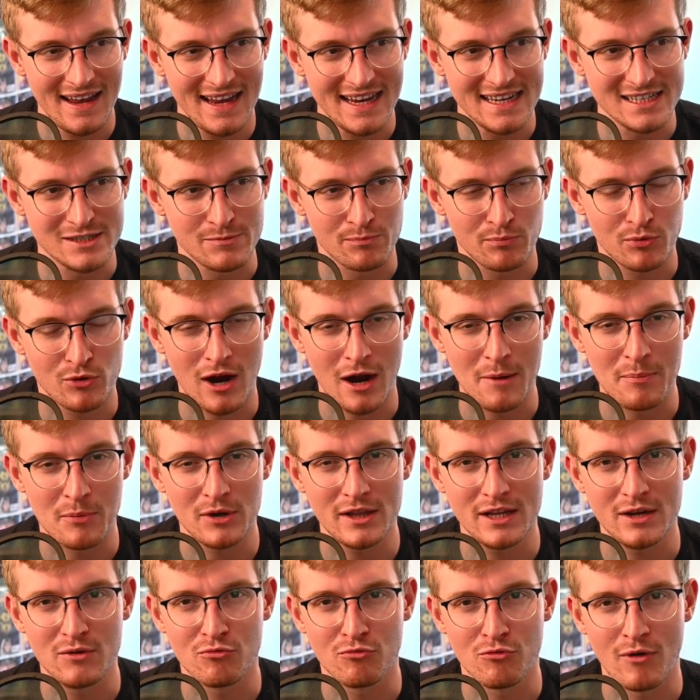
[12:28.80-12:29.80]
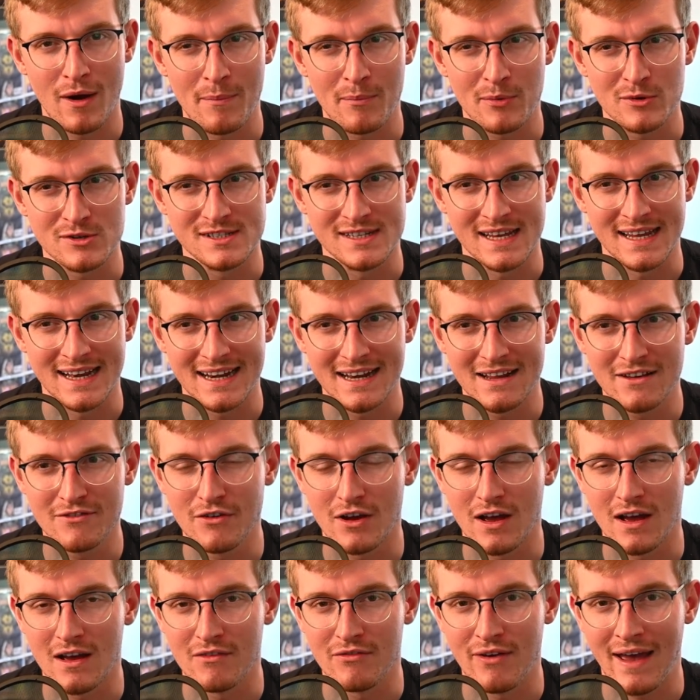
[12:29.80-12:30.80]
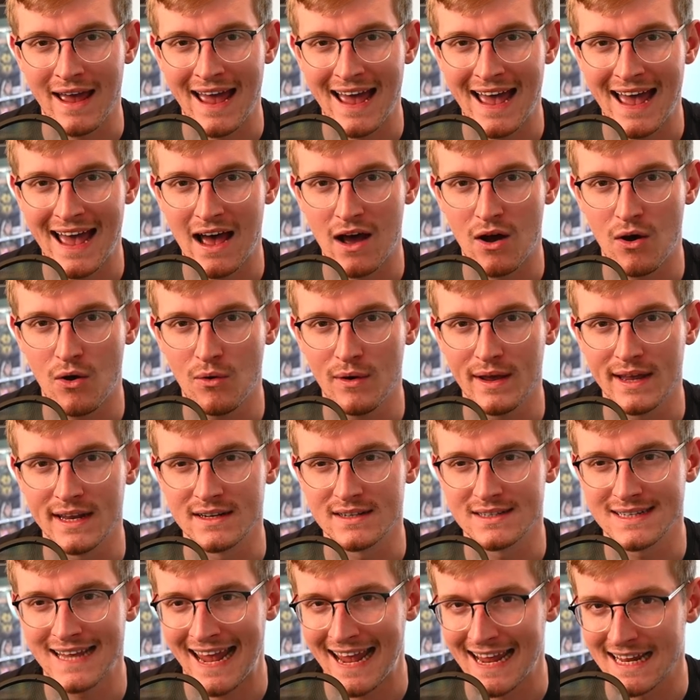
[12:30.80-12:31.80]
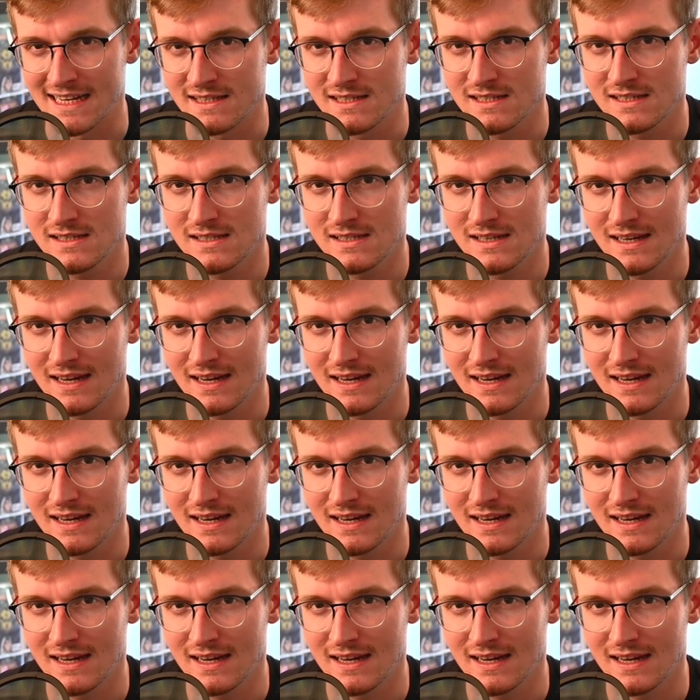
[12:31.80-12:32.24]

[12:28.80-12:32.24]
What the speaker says: properly representative of how intense